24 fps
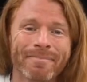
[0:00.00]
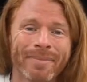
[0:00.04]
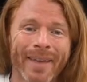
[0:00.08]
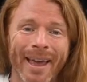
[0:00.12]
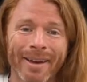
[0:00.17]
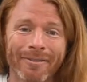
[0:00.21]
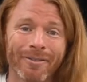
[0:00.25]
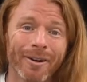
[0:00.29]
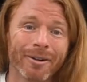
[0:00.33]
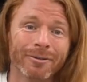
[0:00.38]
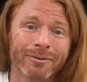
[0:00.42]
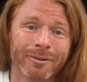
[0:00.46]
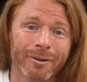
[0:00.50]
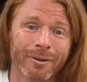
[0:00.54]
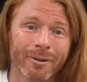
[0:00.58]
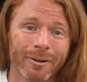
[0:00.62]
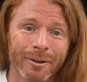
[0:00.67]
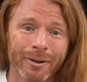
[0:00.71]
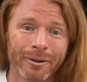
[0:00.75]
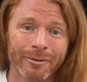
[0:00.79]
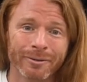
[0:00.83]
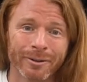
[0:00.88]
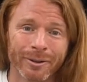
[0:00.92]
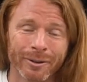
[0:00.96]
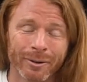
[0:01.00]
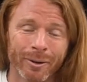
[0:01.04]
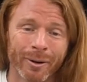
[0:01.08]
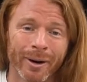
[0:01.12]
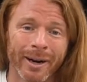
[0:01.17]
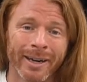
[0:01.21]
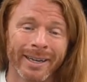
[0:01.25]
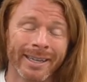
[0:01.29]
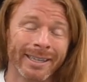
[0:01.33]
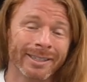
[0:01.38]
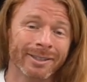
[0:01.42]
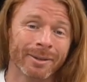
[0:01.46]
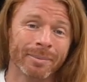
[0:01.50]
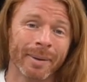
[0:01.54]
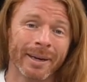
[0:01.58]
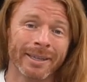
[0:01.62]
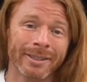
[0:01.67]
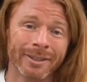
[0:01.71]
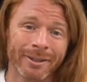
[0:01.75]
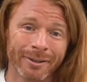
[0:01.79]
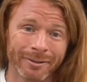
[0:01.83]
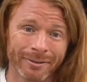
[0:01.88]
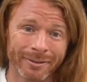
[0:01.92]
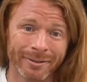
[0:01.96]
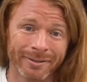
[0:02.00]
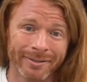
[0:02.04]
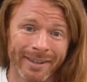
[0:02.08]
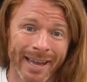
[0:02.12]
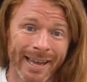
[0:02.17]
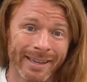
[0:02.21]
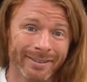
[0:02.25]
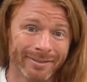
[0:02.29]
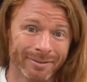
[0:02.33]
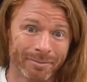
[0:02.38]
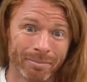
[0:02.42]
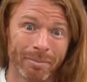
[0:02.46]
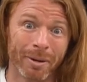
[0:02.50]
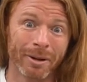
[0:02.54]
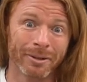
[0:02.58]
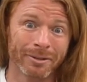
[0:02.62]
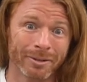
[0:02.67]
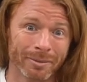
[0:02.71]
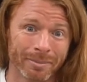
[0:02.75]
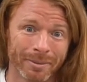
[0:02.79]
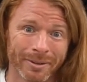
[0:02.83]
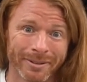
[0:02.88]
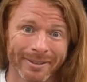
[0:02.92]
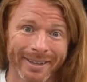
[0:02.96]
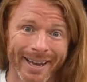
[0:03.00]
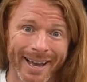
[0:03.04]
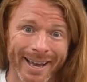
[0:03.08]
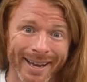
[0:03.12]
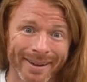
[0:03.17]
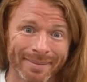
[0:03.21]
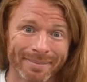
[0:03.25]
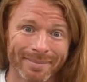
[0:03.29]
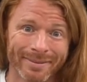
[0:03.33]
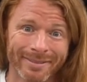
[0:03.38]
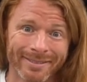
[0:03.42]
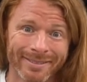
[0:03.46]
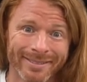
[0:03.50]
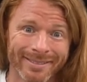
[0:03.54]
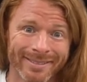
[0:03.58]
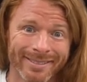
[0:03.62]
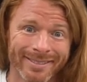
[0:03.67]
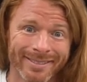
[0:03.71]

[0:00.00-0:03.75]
I've also closed the door on each of my children's heads multiple times.